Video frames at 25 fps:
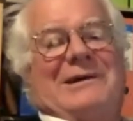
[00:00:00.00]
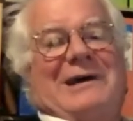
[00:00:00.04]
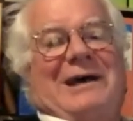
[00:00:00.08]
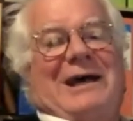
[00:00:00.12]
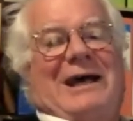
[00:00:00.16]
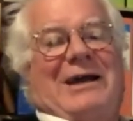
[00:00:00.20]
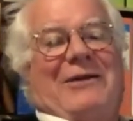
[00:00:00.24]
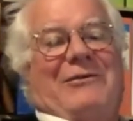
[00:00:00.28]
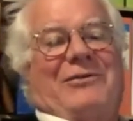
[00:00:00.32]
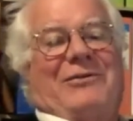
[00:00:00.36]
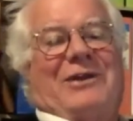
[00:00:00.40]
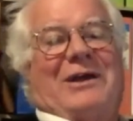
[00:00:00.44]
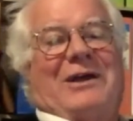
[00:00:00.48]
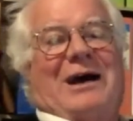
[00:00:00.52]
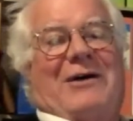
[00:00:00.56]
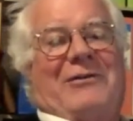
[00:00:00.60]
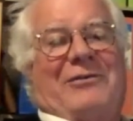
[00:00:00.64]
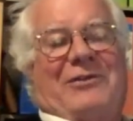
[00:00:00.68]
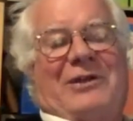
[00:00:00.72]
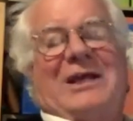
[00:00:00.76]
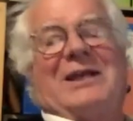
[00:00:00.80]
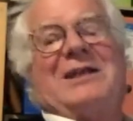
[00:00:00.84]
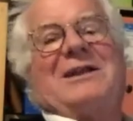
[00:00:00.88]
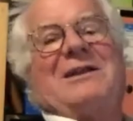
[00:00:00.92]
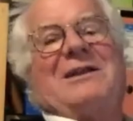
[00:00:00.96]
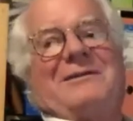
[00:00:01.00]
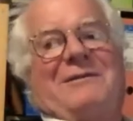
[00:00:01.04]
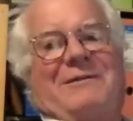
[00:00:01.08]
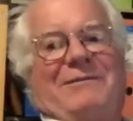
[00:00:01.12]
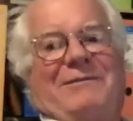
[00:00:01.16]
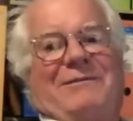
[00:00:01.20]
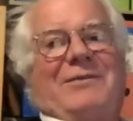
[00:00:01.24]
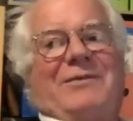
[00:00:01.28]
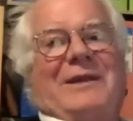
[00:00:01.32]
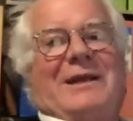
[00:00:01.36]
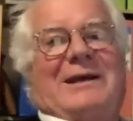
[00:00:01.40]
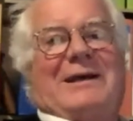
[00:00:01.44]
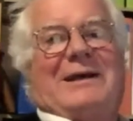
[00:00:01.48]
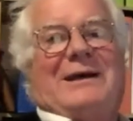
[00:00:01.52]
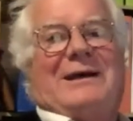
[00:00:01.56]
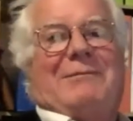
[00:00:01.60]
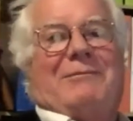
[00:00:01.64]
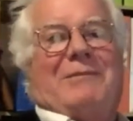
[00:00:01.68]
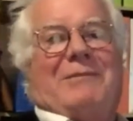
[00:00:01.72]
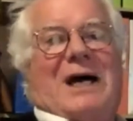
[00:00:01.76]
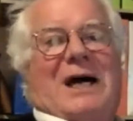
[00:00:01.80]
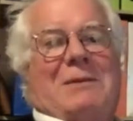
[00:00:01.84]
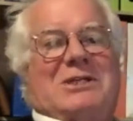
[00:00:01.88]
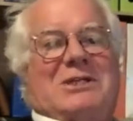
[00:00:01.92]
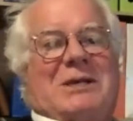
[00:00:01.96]
And I think, I think
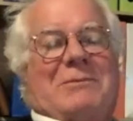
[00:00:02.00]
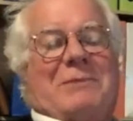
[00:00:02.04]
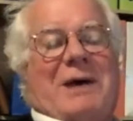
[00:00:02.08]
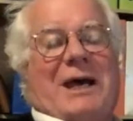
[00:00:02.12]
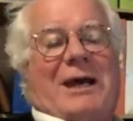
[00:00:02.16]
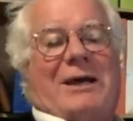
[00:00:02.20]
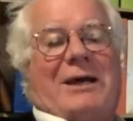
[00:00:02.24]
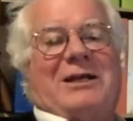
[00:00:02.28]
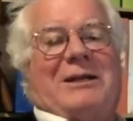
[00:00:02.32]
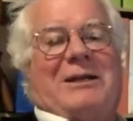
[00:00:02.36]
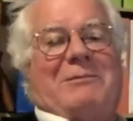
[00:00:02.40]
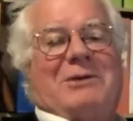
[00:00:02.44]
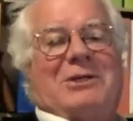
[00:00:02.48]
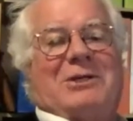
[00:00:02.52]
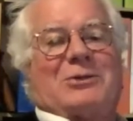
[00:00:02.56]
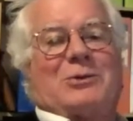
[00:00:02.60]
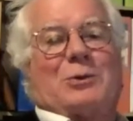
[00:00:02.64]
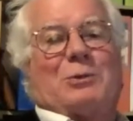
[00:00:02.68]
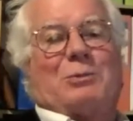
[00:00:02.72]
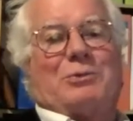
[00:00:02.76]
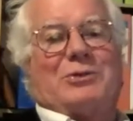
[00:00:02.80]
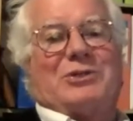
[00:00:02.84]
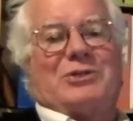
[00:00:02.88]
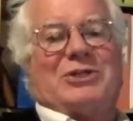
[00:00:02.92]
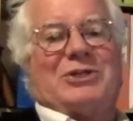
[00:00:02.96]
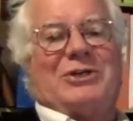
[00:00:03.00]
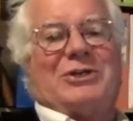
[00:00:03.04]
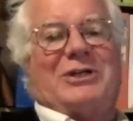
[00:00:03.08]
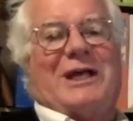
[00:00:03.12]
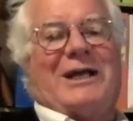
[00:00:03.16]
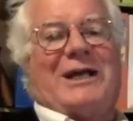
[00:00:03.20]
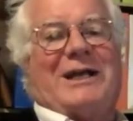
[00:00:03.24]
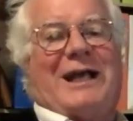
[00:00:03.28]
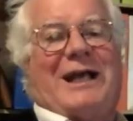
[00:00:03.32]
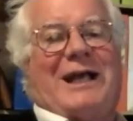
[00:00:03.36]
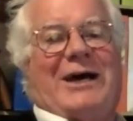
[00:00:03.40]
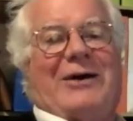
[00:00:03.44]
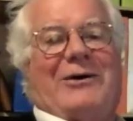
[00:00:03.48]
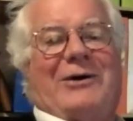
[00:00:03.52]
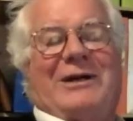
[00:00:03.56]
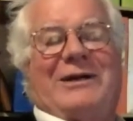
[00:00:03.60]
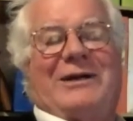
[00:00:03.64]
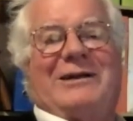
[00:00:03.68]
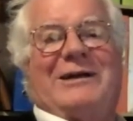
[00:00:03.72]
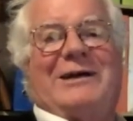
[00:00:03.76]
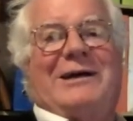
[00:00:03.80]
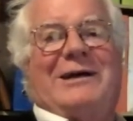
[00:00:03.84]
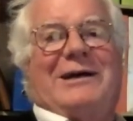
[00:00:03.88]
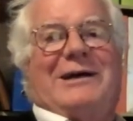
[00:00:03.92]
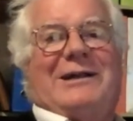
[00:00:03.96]
maybe some academics will pursue that now
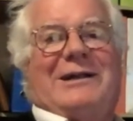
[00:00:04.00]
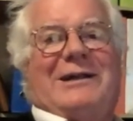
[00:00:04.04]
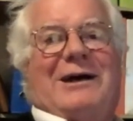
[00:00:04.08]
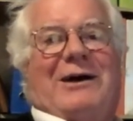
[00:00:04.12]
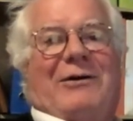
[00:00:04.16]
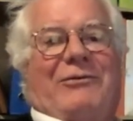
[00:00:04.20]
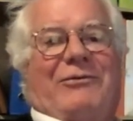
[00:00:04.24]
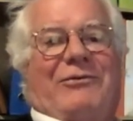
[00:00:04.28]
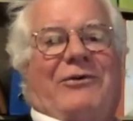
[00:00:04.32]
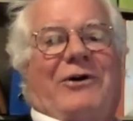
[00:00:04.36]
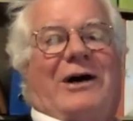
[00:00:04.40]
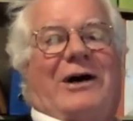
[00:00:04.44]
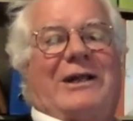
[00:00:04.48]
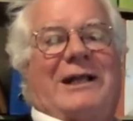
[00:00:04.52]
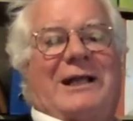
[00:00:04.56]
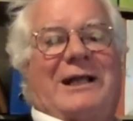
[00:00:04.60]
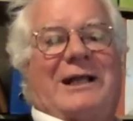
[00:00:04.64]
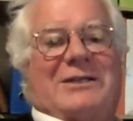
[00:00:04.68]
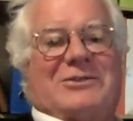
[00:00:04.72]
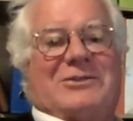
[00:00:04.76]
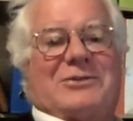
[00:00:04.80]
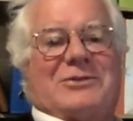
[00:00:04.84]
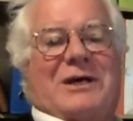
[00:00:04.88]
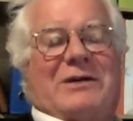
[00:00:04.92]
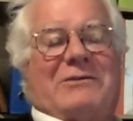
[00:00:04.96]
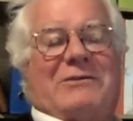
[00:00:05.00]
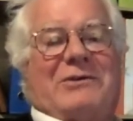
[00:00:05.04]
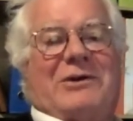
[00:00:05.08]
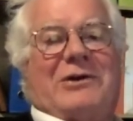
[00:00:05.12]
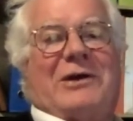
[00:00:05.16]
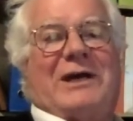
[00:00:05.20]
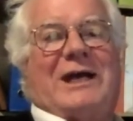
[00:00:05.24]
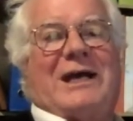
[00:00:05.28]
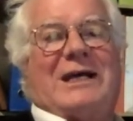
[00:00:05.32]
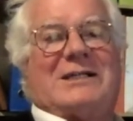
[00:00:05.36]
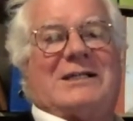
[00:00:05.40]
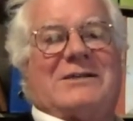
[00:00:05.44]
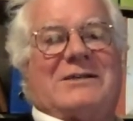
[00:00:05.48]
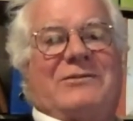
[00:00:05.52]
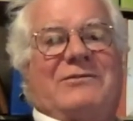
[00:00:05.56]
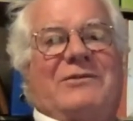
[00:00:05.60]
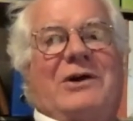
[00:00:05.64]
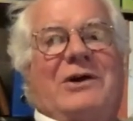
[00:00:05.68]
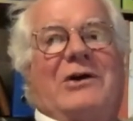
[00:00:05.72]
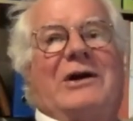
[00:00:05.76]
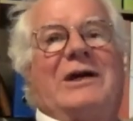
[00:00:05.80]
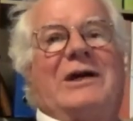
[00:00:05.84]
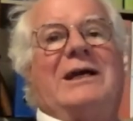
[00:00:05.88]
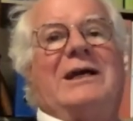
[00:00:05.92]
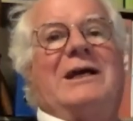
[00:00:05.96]
and they'll find that Stradivari has a
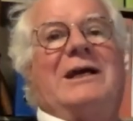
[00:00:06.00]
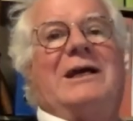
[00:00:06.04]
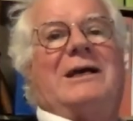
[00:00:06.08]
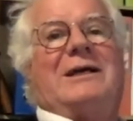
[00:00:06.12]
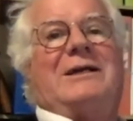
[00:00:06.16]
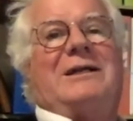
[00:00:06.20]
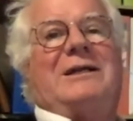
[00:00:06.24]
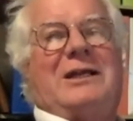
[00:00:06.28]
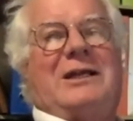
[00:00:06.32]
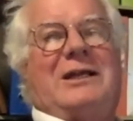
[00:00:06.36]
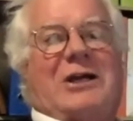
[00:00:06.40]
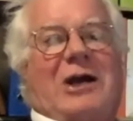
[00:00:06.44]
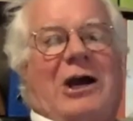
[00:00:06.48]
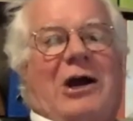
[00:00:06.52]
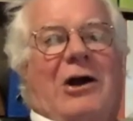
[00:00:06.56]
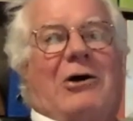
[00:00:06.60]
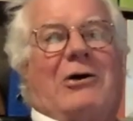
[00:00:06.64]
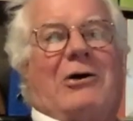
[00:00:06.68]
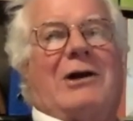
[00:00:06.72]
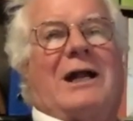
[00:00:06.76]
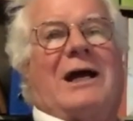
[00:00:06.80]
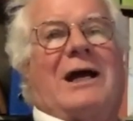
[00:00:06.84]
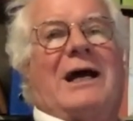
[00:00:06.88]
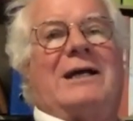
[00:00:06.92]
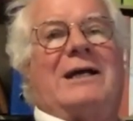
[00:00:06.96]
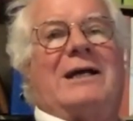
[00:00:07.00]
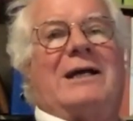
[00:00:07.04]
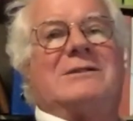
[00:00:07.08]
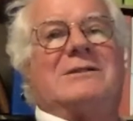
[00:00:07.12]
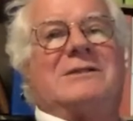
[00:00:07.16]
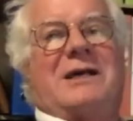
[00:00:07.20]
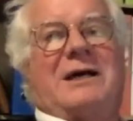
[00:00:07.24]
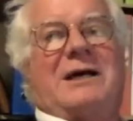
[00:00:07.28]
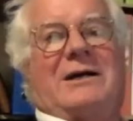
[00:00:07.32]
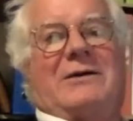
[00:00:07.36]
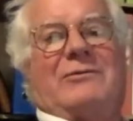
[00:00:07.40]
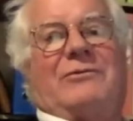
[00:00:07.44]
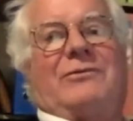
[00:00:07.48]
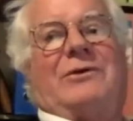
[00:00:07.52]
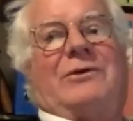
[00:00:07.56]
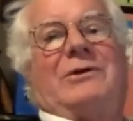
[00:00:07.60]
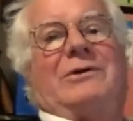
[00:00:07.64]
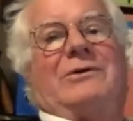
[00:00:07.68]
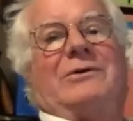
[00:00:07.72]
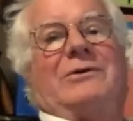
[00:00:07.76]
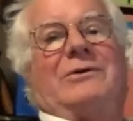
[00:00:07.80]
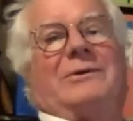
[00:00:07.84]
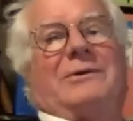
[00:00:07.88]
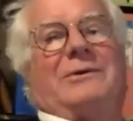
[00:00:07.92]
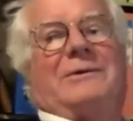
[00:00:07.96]
very decorrelated sound field.